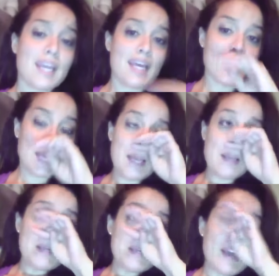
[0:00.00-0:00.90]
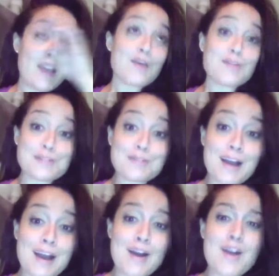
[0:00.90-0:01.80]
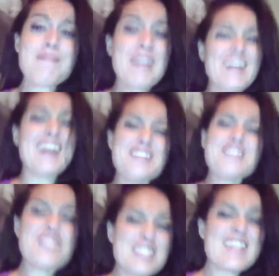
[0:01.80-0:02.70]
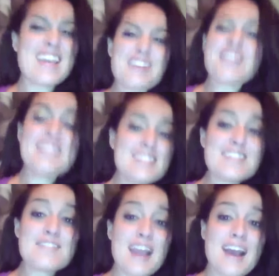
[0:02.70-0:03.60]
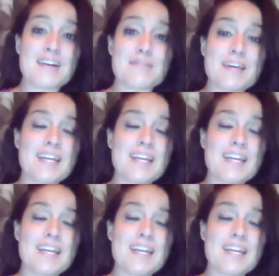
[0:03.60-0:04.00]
And I also got, oh my god, you're just like your Instagram.